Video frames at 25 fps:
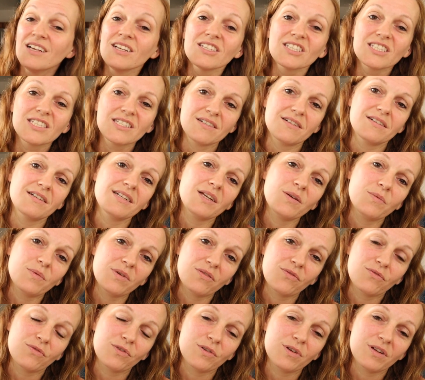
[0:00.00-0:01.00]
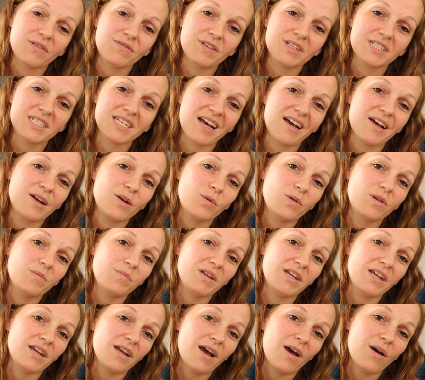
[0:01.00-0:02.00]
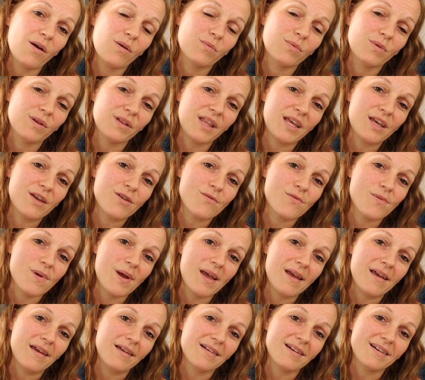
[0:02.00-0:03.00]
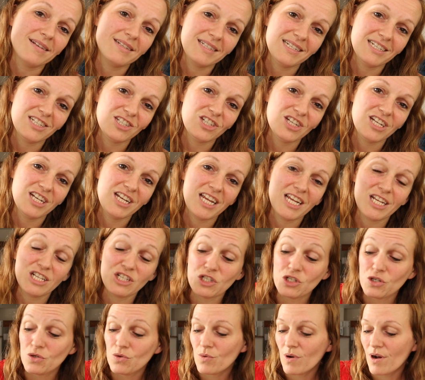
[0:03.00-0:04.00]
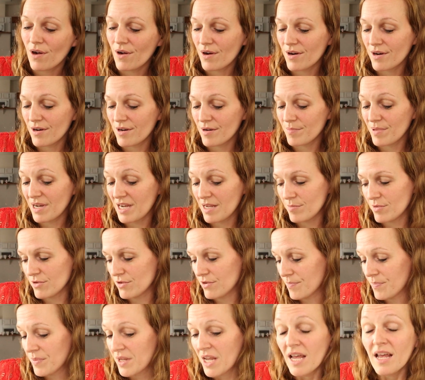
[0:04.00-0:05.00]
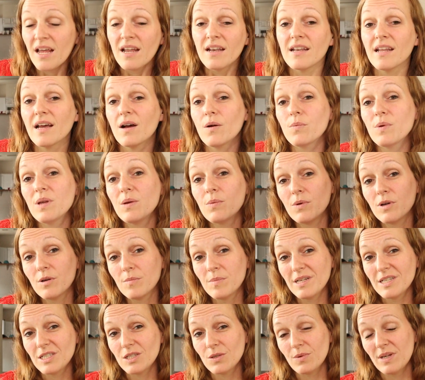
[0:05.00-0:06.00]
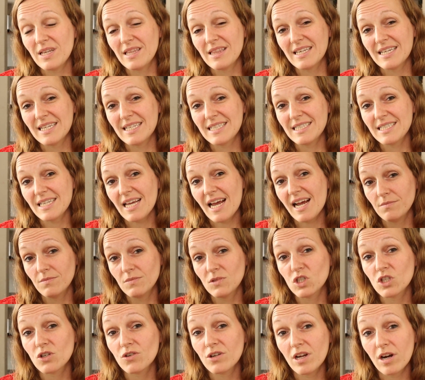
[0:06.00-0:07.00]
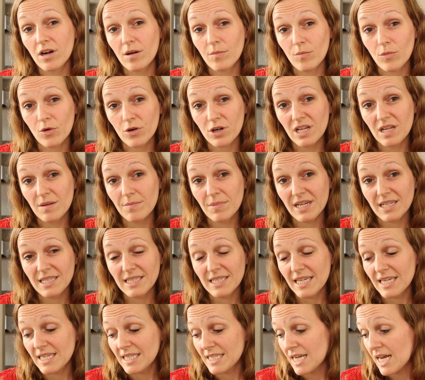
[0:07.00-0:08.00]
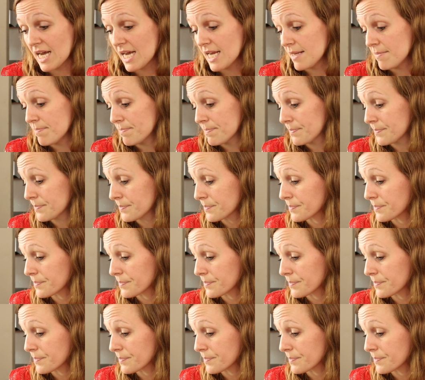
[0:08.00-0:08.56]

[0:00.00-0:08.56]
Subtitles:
starting with Fruit of the Tongue would be a really great addition into our Bible. Now, we will be doing this during our morning basket time.